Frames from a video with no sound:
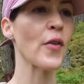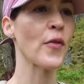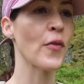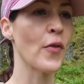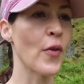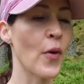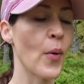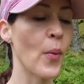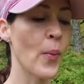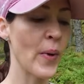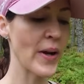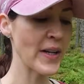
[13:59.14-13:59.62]
for
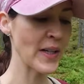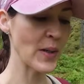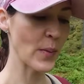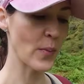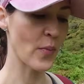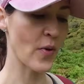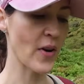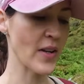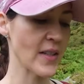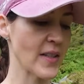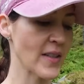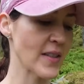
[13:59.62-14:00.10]
a wedding
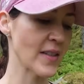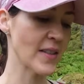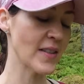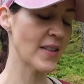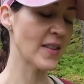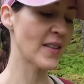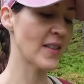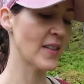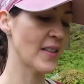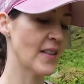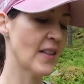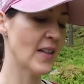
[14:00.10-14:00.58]

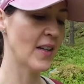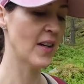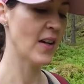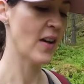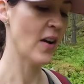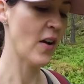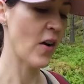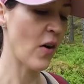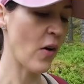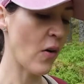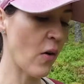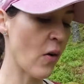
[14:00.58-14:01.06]
present,
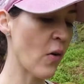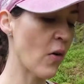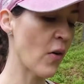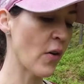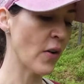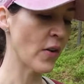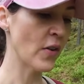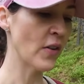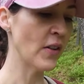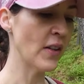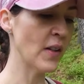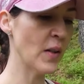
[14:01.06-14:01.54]
or
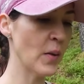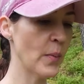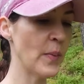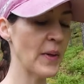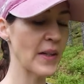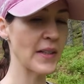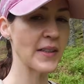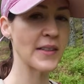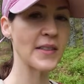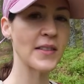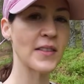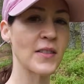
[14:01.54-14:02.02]
you're a little
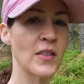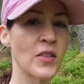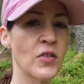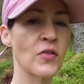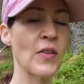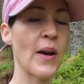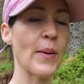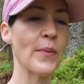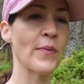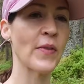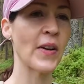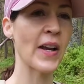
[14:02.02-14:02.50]
bit
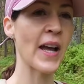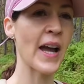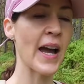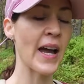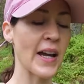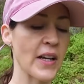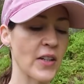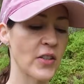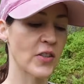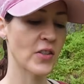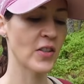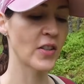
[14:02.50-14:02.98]
strapped for
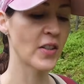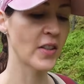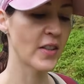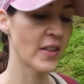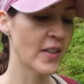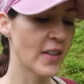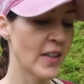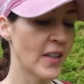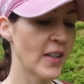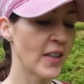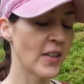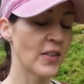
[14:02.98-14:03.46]
cash,
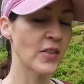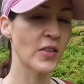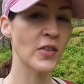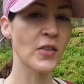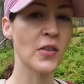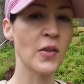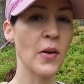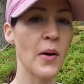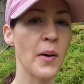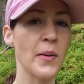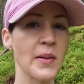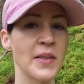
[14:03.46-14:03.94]
just
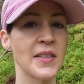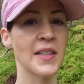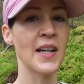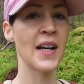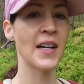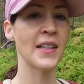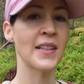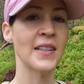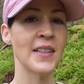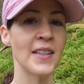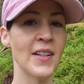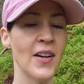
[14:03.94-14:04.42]
go
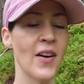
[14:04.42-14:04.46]
outside in your